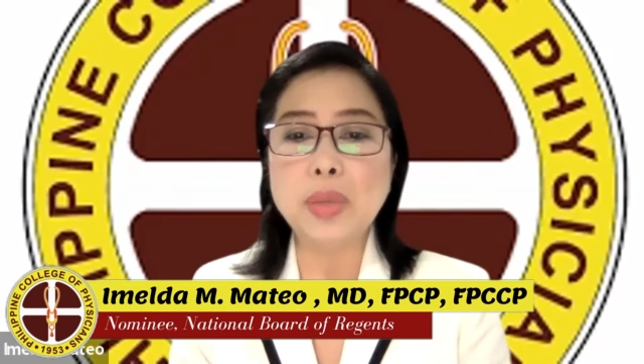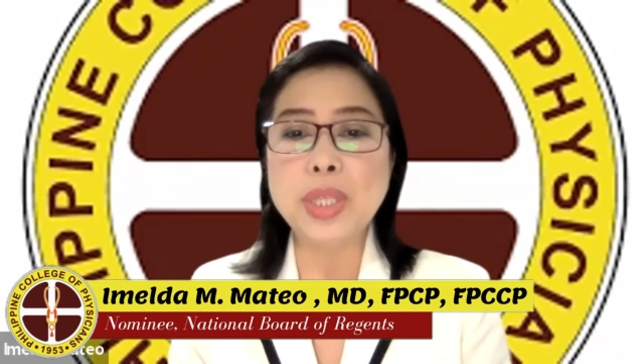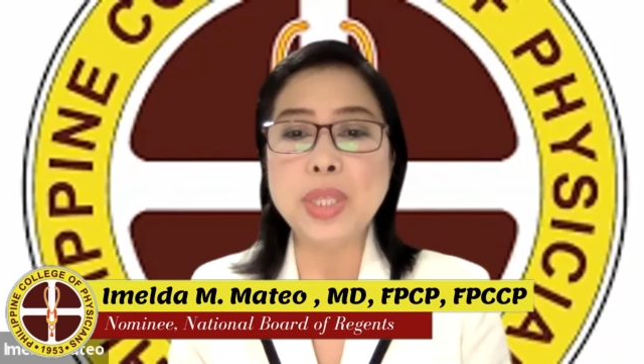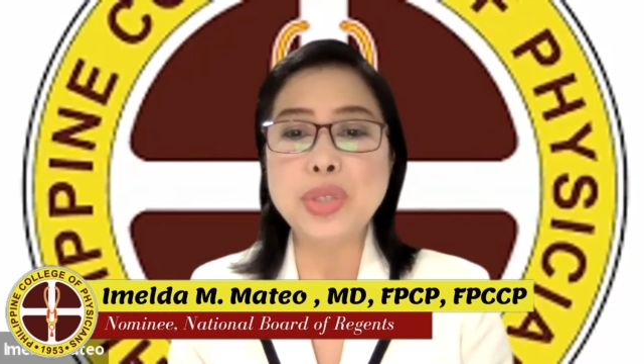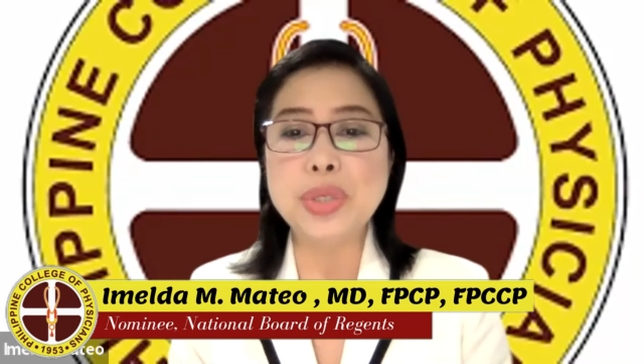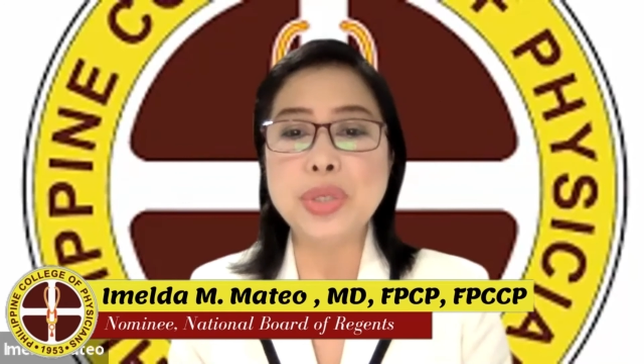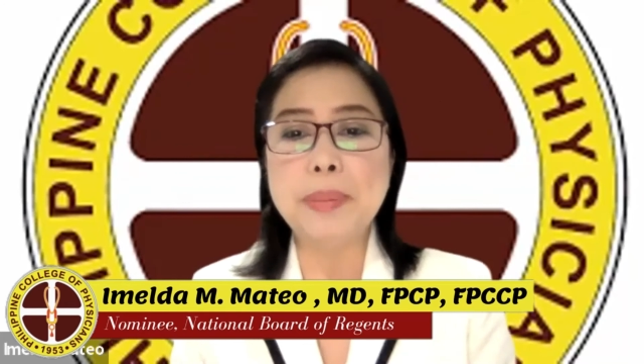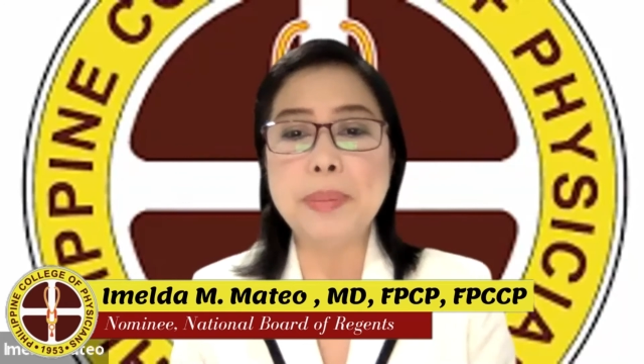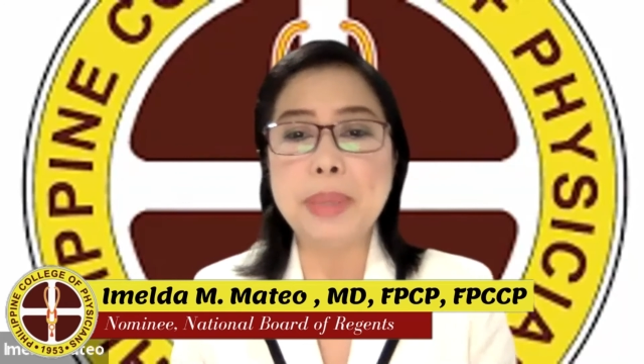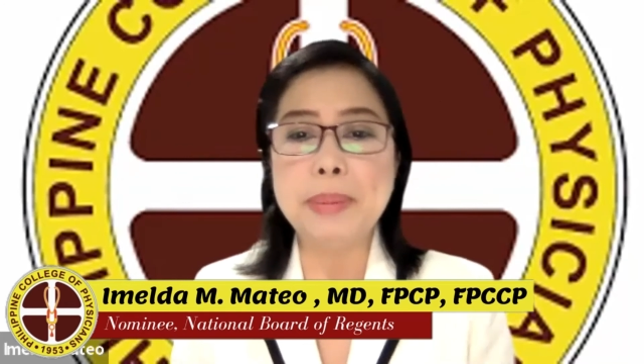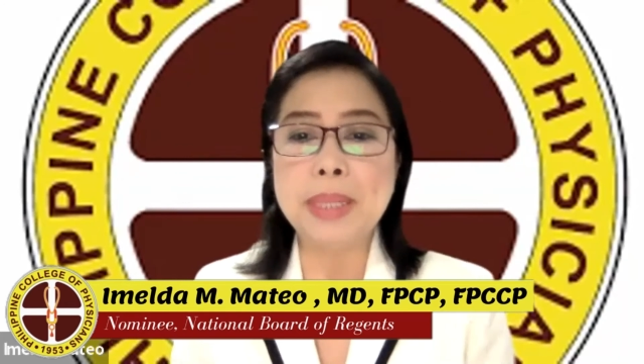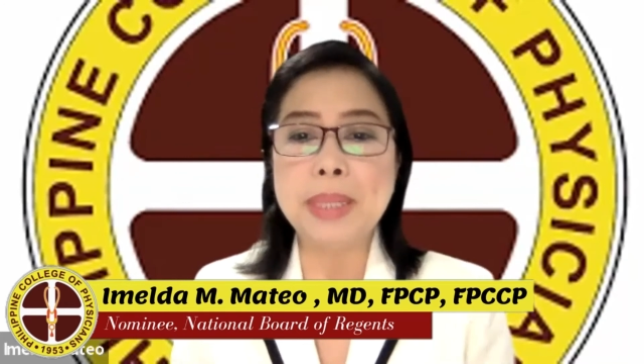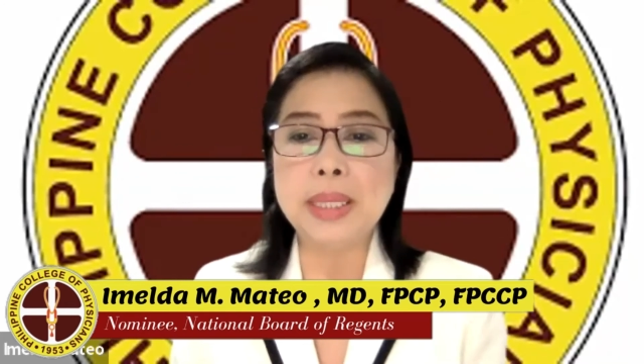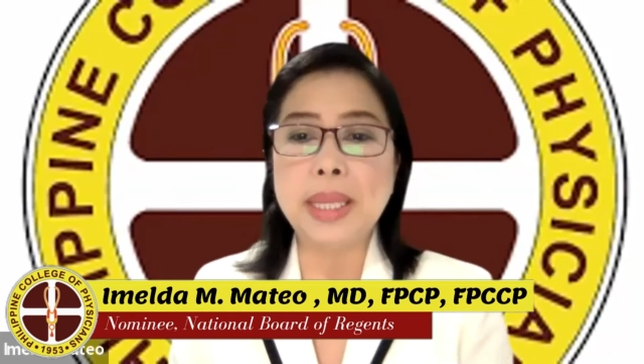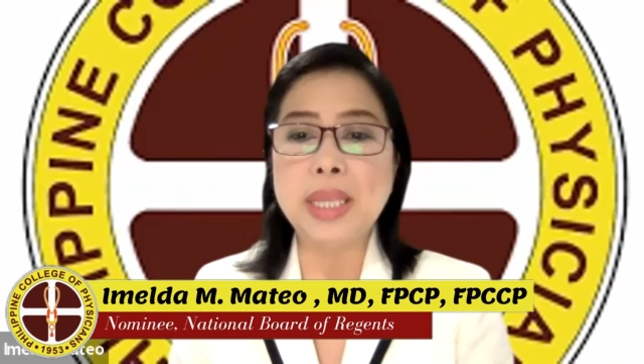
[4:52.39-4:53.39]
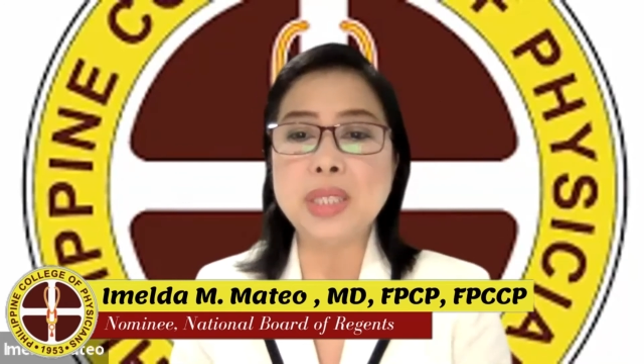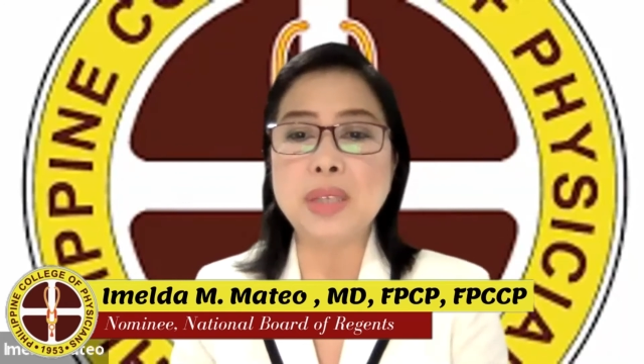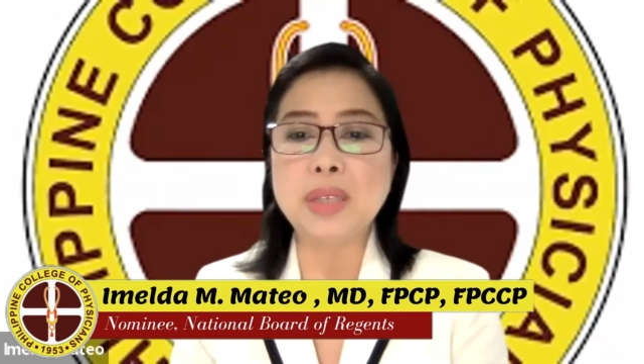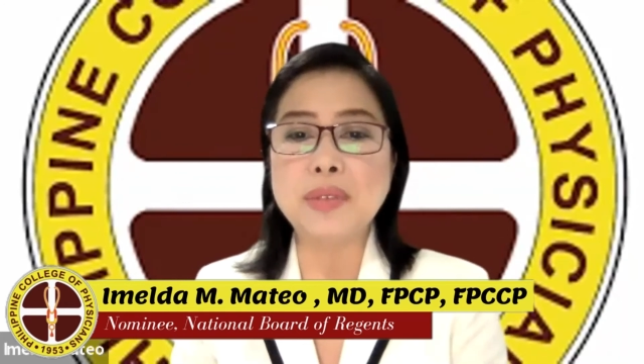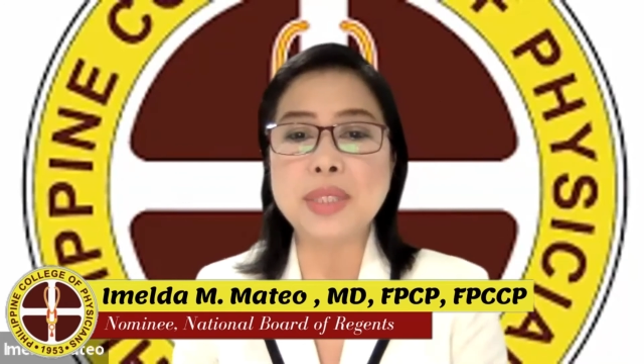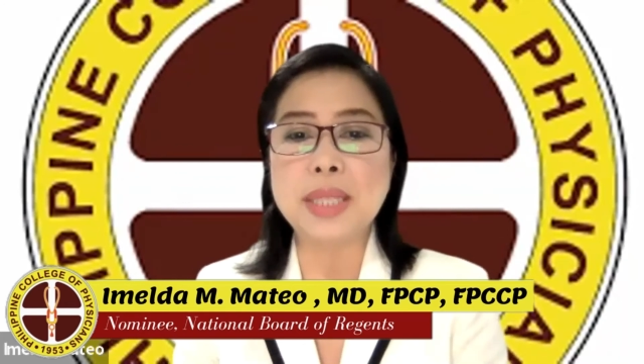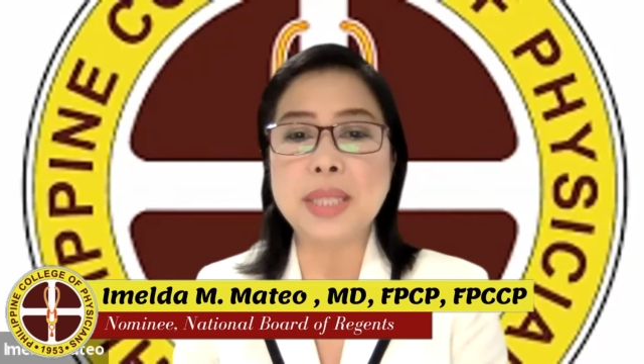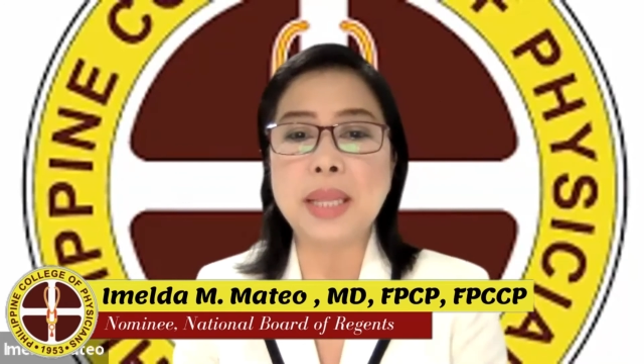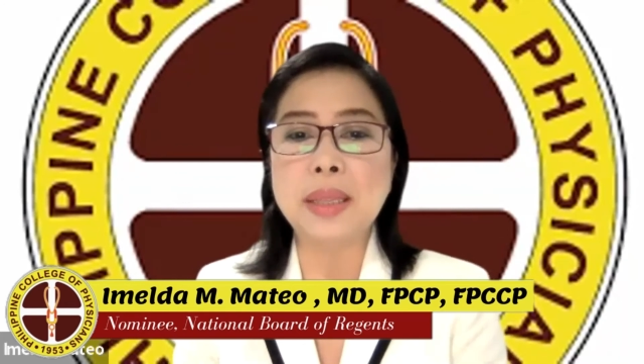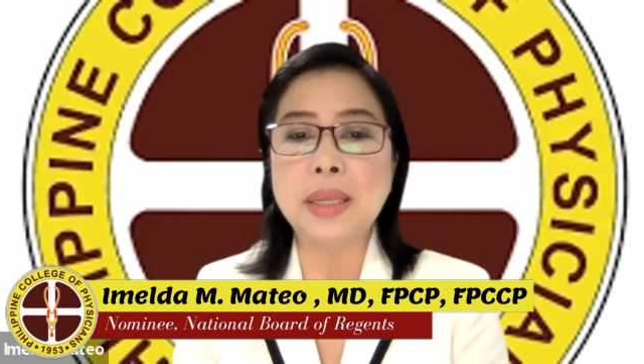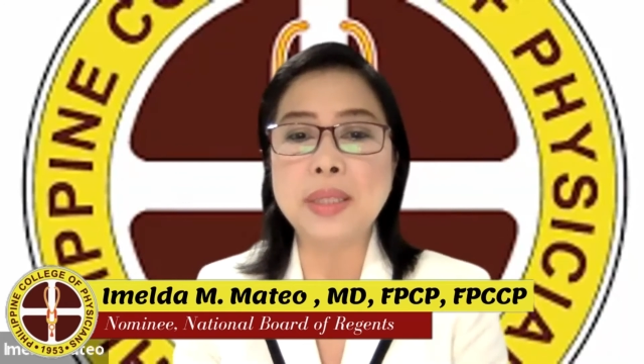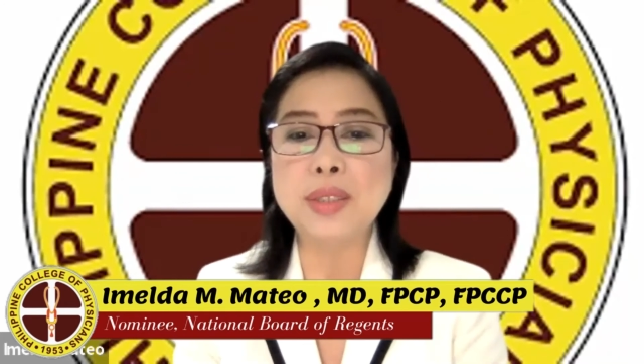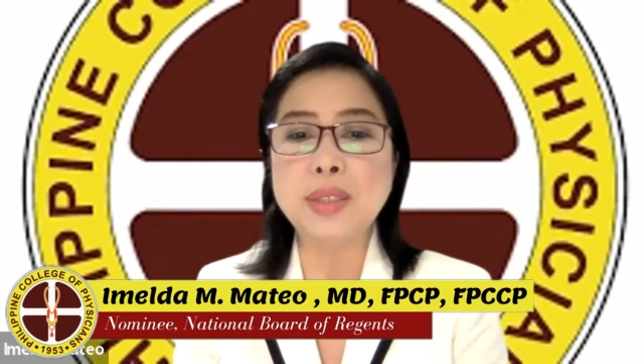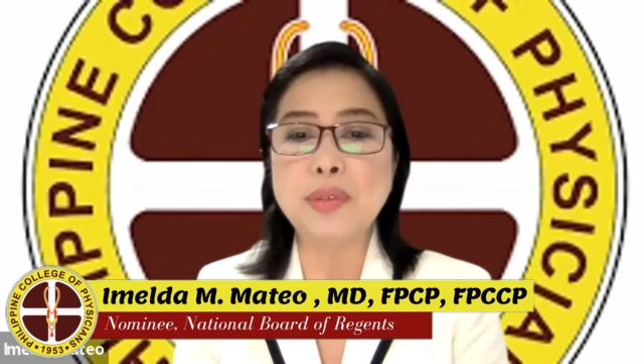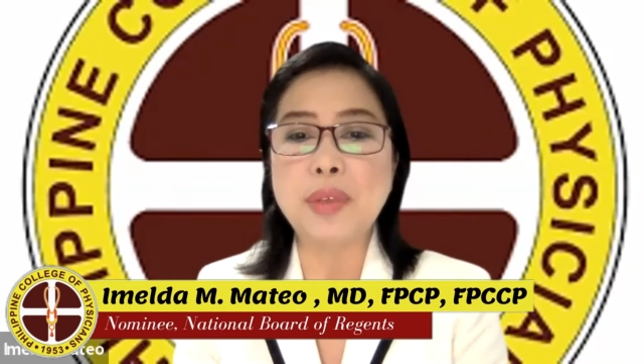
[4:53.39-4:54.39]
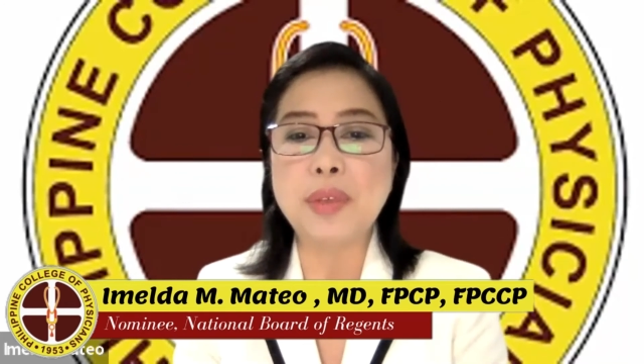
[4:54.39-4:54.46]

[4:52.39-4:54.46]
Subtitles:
ensure implementation of standards of